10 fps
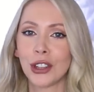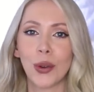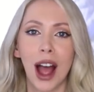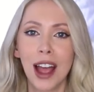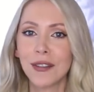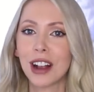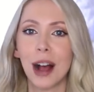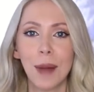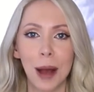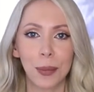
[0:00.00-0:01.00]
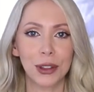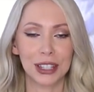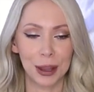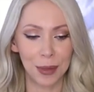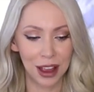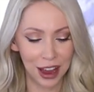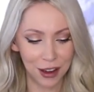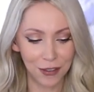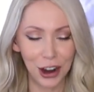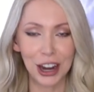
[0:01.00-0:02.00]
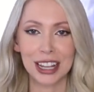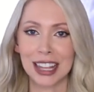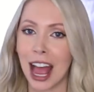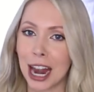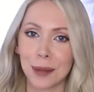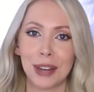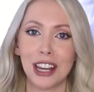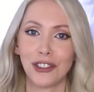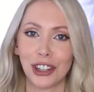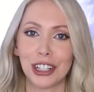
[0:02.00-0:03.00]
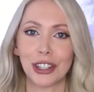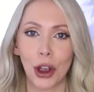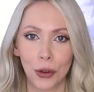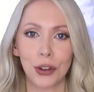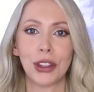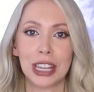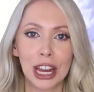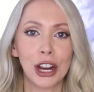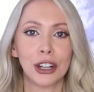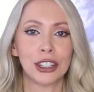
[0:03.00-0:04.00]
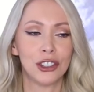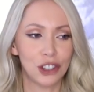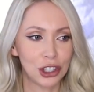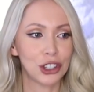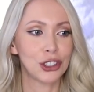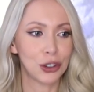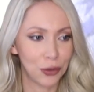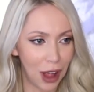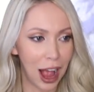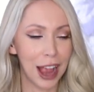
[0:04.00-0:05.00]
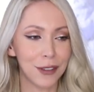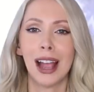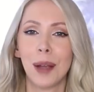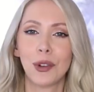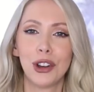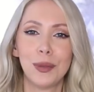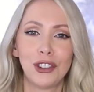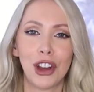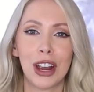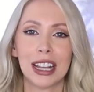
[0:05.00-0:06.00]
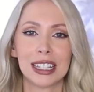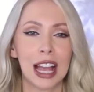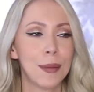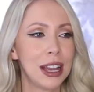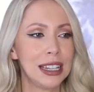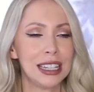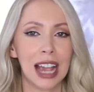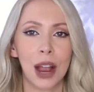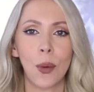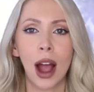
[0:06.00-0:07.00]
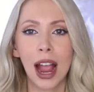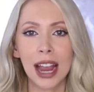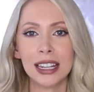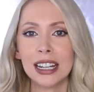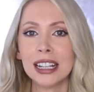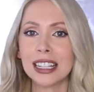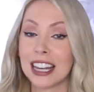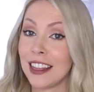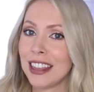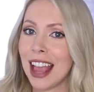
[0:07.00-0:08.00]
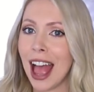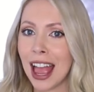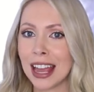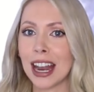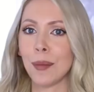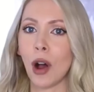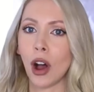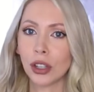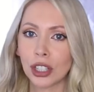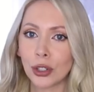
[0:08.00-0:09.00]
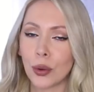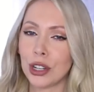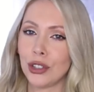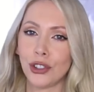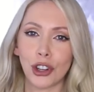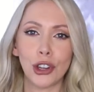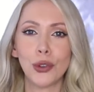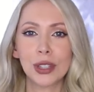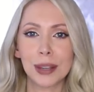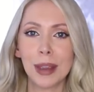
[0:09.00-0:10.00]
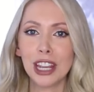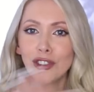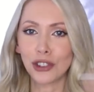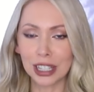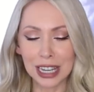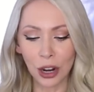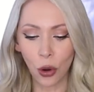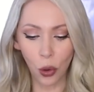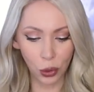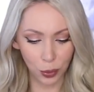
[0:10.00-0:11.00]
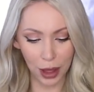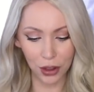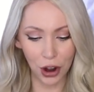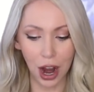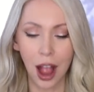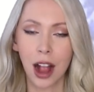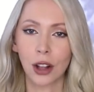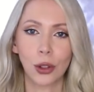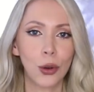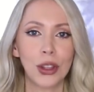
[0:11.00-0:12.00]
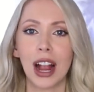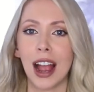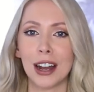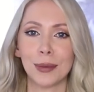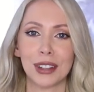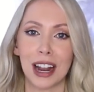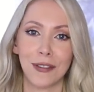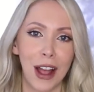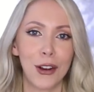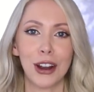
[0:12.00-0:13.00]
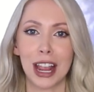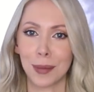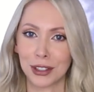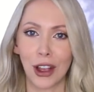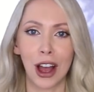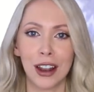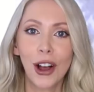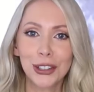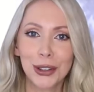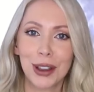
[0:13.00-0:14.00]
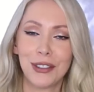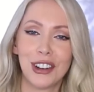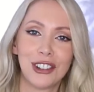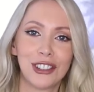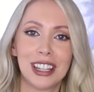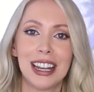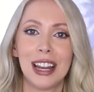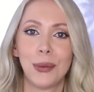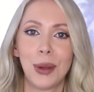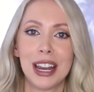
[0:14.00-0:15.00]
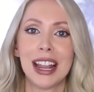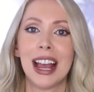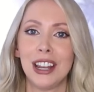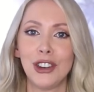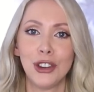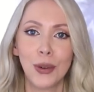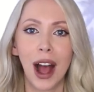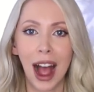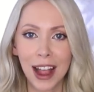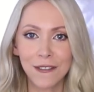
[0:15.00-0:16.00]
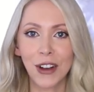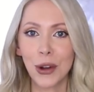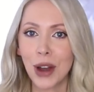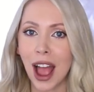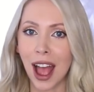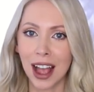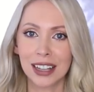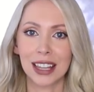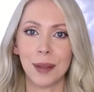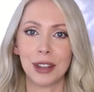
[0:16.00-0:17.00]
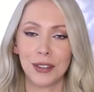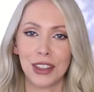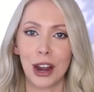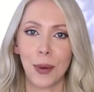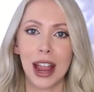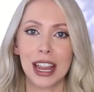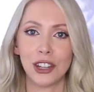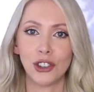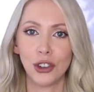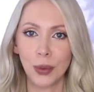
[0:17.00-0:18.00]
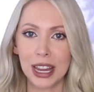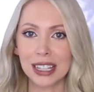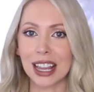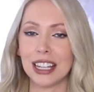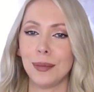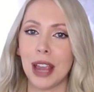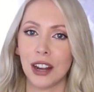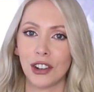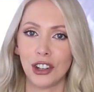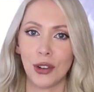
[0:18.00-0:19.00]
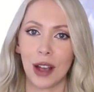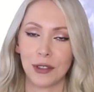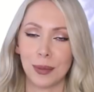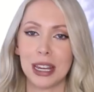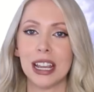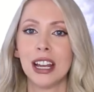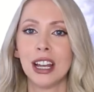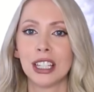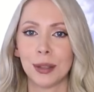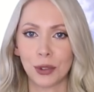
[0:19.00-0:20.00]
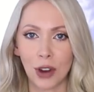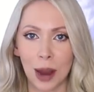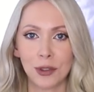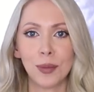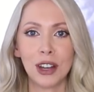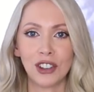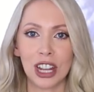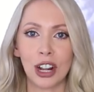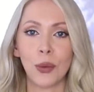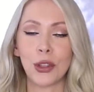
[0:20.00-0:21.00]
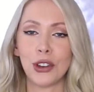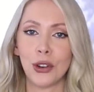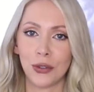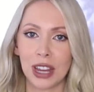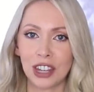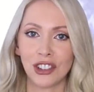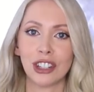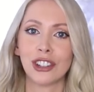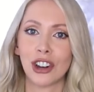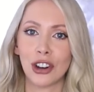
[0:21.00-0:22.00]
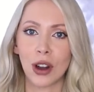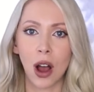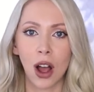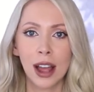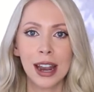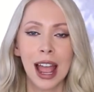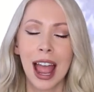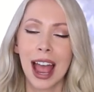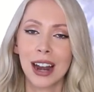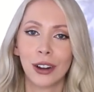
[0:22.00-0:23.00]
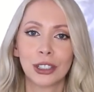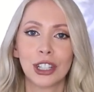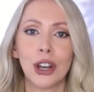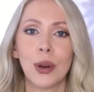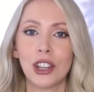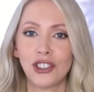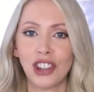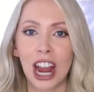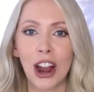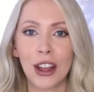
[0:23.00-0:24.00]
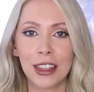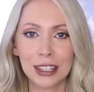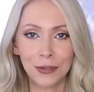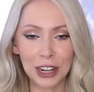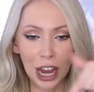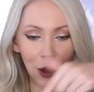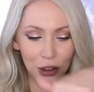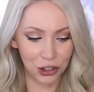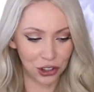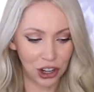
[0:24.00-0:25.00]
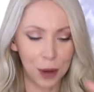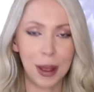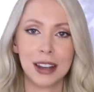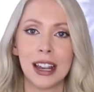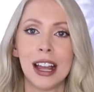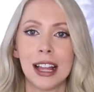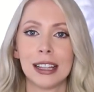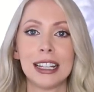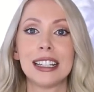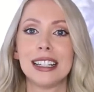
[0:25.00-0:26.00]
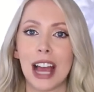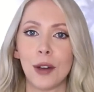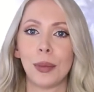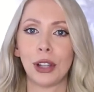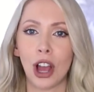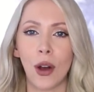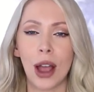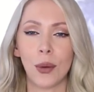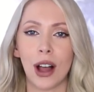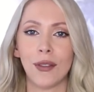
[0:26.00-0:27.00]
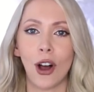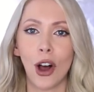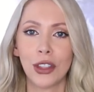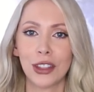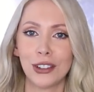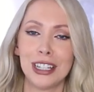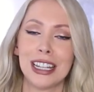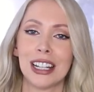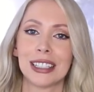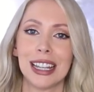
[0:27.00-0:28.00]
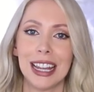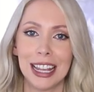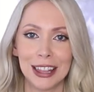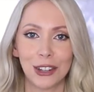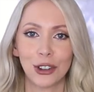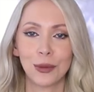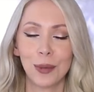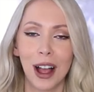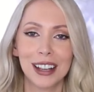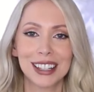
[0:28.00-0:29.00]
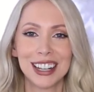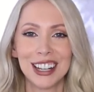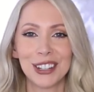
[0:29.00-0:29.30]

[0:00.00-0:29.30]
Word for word: So, I've come up with some various adaptations over the years just to survive. I'm going to be sharing some DIY ideas, and at the end, I'm also going to show you some interesting cold weather clothing items that I found on Amazon. Also, if you're interested in winning a new iPhone X, I'm giving that away in two weeks. And to be entered, you have to be subscribed to my channel with the notifications turned on and also share this video. There's a share button linked linked down below. I will have all the other details in the description box.